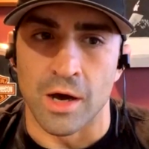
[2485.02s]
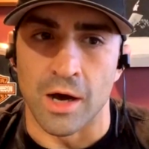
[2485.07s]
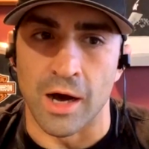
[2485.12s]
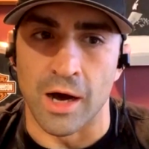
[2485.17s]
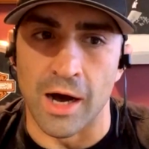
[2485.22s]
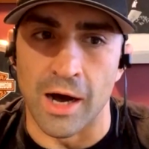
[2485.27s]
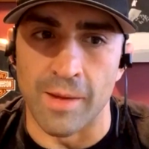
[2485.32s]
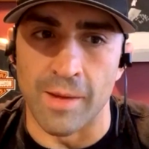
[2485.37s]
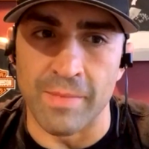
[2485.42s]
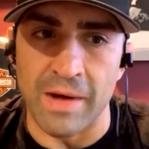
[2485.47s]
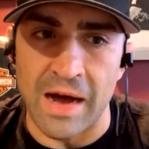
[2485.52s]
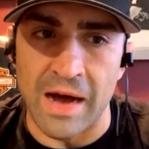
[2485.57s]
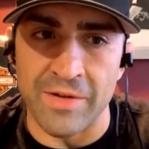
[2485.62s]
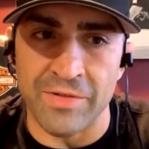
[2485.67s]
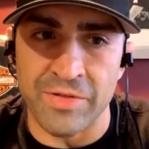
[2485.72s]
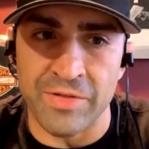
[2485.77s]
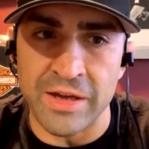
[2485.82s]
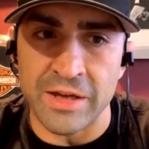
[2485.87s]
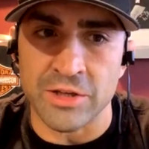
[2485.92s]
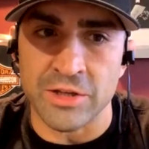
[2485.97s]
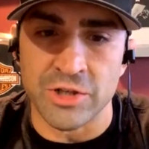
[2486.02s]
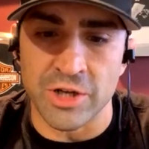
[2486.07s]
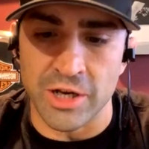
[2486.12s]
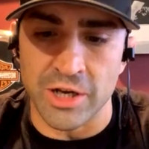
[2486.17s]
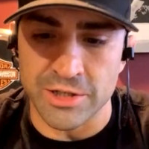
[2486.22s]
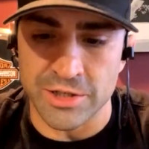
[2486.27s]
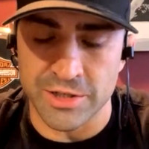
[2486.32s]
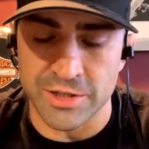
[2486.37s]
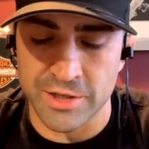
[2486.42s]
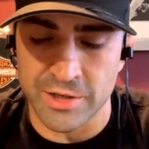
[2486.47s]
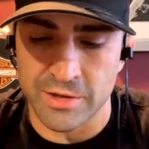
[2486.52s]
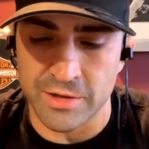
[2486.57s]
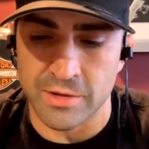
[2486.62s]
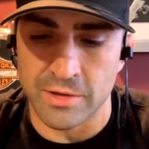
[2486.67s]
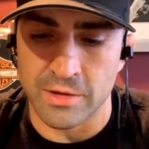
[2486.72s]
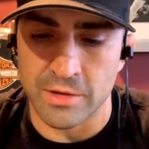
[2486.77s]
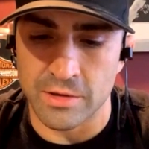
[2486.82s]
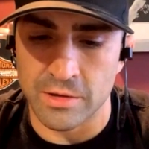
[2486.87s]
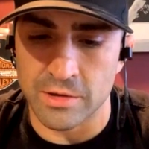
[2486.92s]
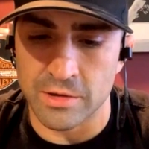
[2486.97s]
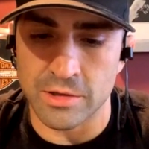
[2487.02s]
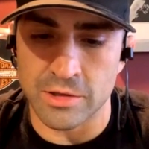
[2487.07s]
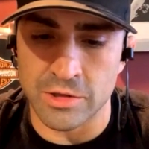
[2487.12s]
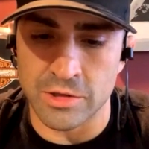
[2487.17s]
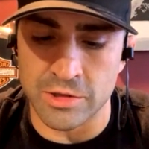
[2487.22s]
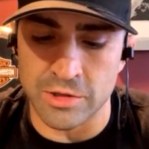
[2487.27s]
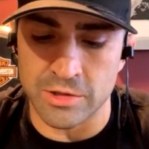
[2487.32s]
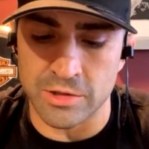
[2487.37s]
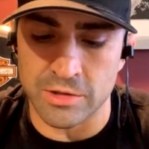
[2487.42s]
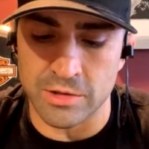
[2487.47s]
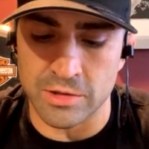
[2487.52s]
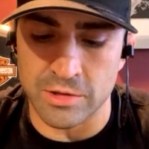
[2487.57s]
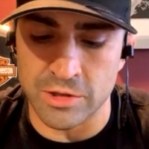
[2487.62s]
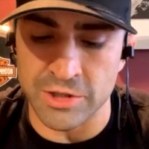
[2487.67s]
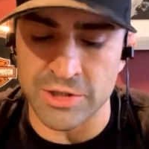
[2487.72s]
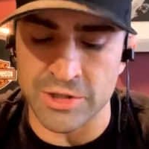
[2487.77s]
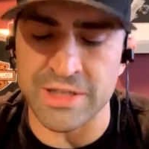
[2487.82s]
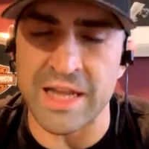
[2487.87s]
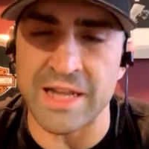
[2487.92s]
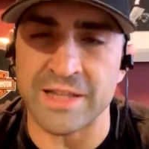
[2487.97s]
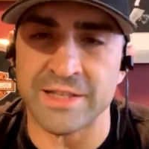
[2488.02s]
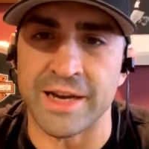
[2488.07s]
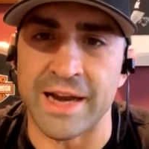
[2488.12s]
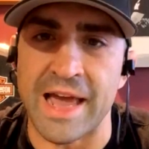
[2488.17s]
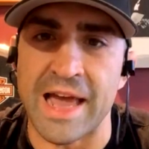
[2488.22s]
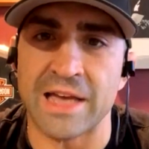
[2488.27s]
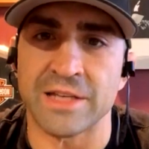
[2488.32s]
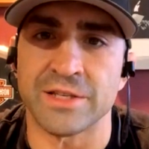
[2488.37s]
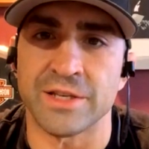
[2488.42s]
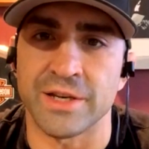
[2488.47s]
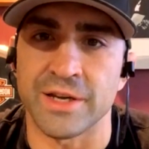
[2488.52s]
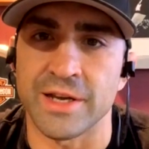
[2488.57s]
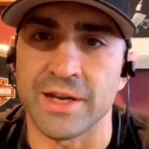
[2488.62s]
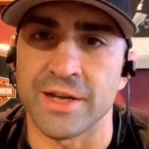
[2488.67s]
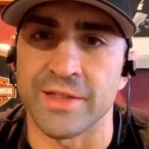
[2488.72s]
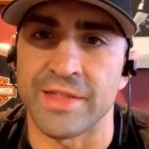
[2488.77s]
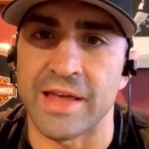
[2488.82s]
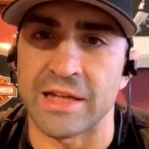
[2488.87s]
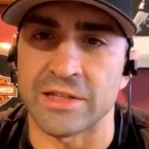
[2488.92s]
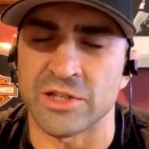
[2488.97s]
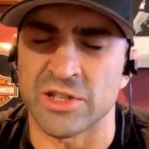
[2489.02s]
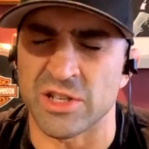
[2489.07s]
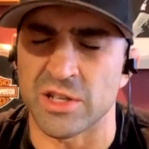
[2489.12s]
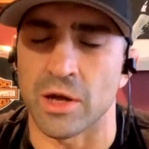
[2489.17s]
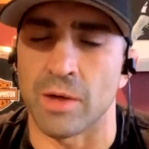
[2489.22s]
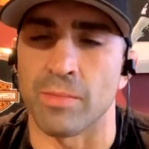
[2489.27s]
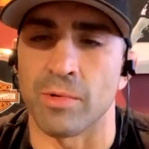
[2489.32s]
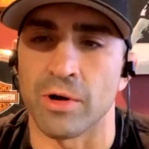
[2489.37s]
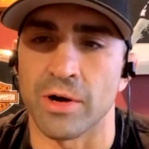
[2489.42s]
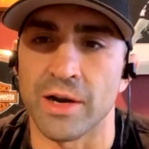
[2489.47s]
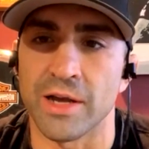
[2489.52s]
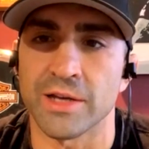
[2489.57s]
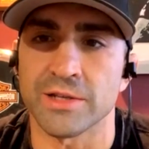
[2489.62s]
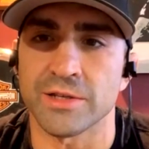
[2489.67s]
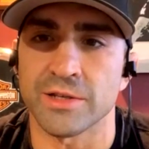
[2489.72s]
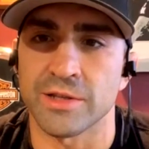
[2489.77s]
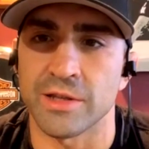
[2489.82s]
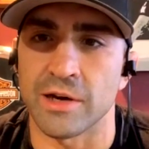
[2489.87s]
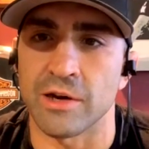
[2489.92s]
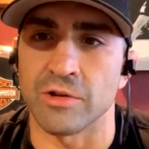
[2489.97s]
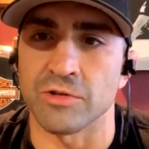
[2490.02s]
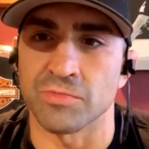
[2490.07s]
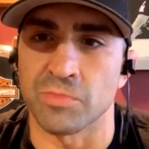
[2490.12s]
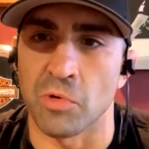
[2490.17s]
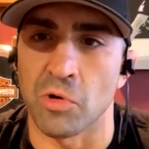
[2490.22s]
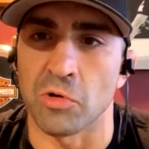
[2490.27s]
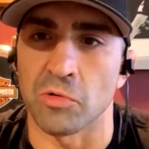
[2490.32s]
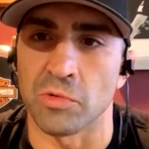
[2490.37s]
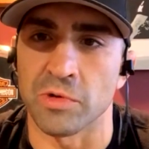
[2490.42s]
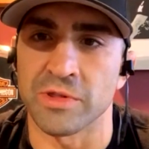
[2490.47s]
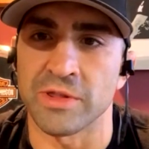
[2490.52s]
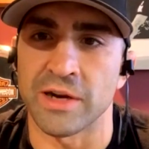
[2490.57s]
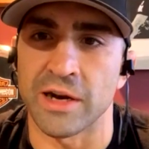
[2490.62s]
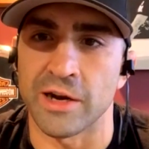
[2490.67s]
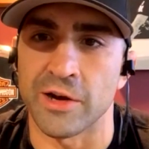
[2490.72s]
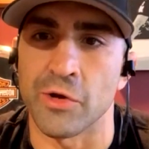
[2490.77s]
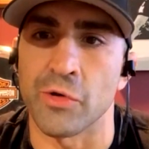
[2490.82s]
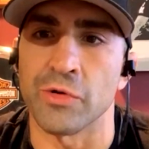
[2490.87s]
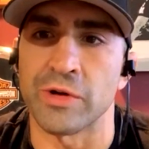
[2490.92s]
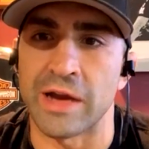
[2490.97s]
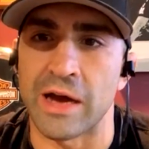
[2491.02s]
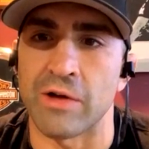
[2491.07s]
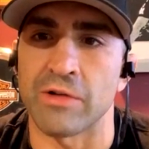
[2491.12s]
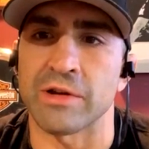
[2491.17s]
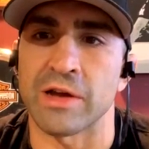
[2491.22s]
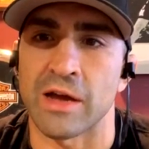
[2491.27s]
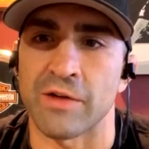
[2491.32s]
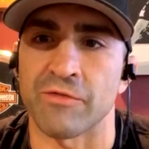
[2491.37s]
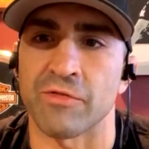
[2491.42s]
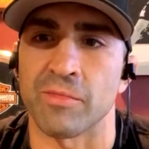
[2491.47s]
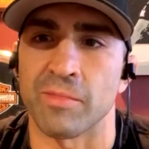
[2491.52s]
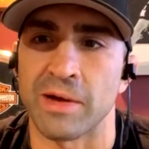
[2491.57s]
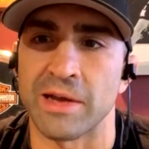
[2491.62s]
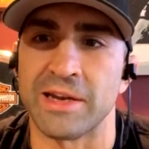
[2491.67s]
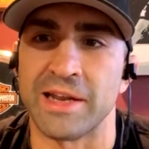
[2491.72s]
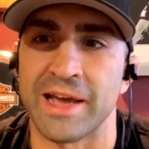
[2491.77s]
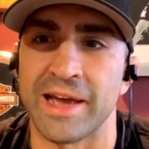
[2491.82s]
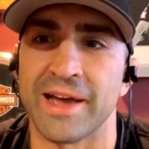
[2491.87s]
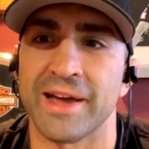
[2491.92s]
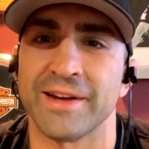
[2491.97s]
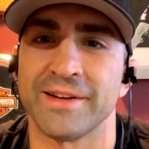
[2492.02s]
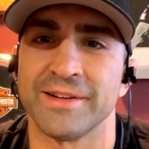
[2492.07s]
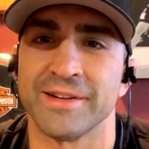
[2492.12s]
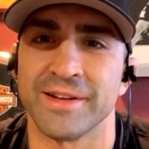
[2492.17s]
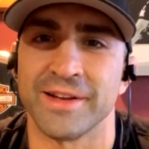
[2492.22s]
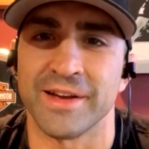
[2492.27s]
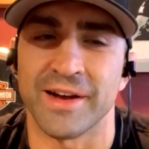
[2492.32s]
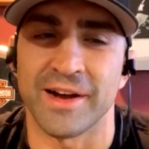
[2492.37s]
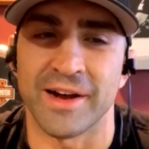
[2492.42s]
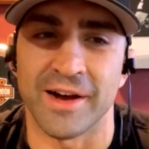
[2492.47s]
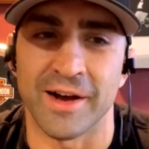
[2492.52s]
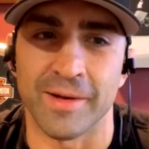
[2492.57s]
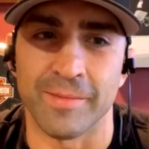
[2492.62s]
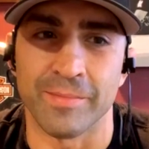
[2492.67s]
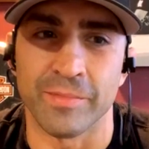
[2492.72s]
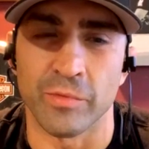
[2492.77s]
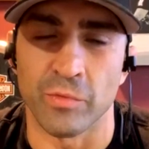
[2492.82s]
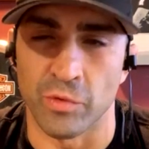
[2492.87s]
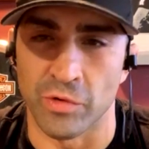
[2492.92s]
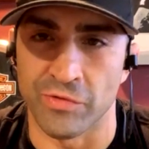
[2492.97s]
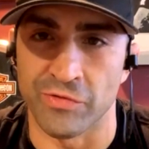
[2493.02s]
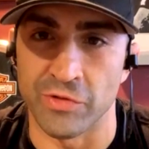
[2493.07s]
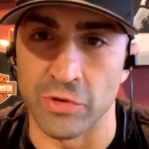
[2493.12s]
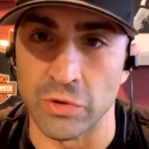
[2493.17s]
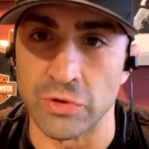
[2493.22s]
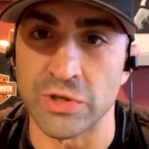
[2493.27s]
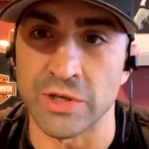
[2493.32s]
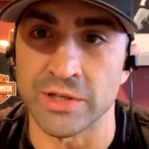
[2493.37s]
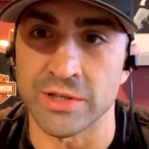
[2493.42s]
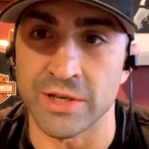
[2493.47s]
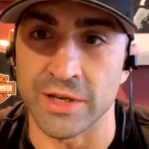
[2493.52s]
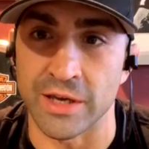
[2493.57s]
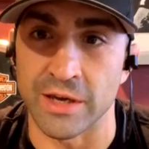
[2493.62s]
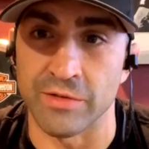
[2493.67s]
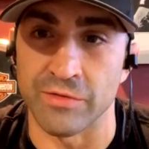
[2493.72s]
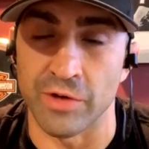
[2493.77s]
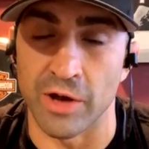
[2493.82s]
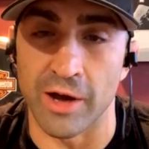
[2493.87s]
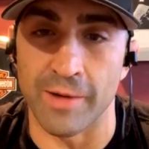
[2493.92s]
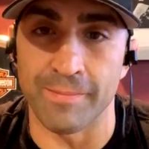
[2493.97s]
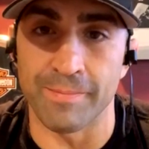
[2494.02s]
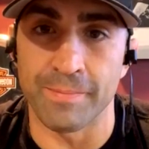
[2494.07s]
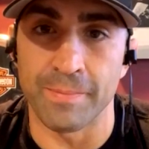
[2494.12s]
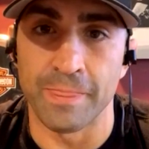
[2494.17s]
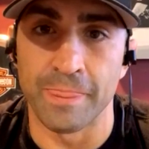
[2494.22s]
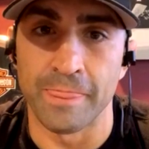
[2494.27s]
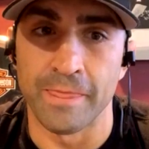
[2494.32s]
I think just that tenacity and that stubbornness that I was born with, that I no doubt got from my dad, refusing to give up.